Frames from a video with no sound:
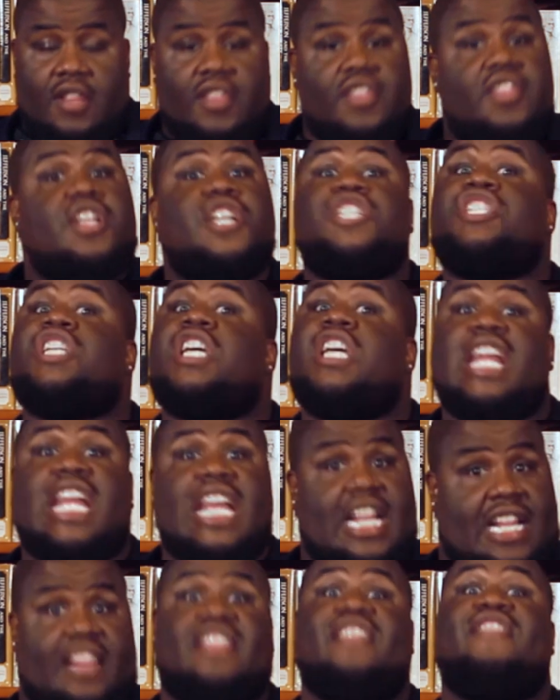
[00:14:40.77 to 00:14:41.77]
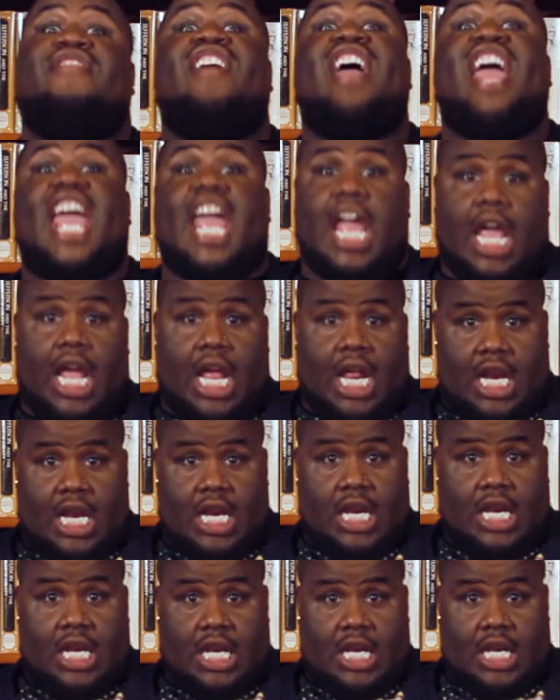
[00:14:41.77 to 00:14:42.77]
the shit hit the fan.
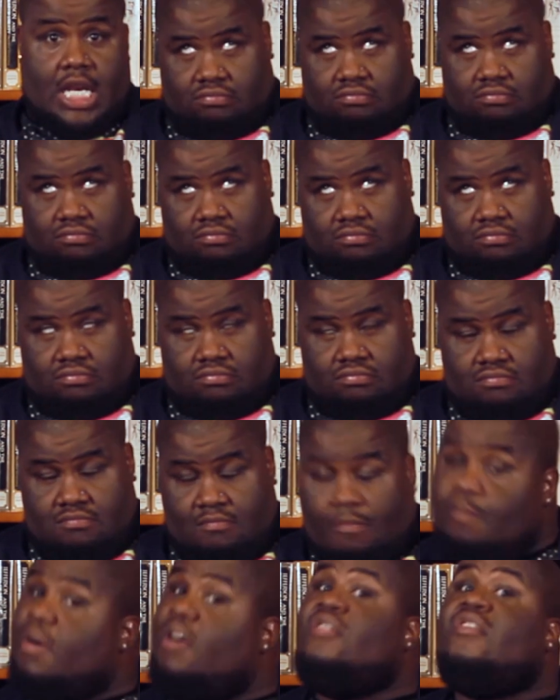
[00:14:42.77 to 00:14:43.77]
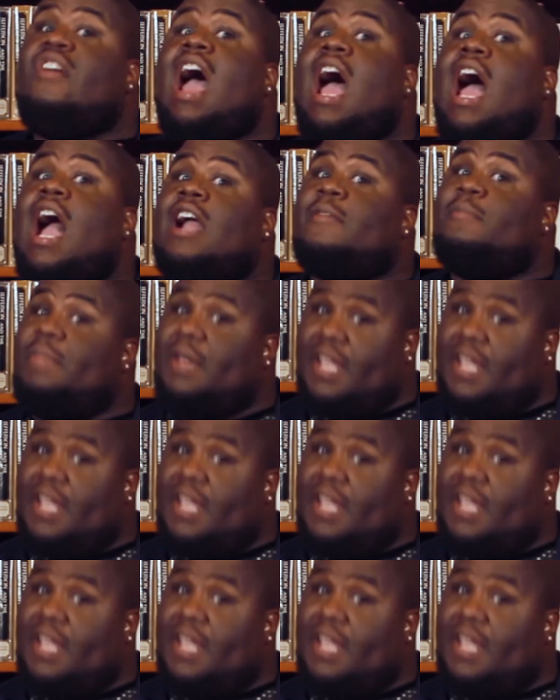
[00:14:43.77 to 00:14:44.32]
Barack,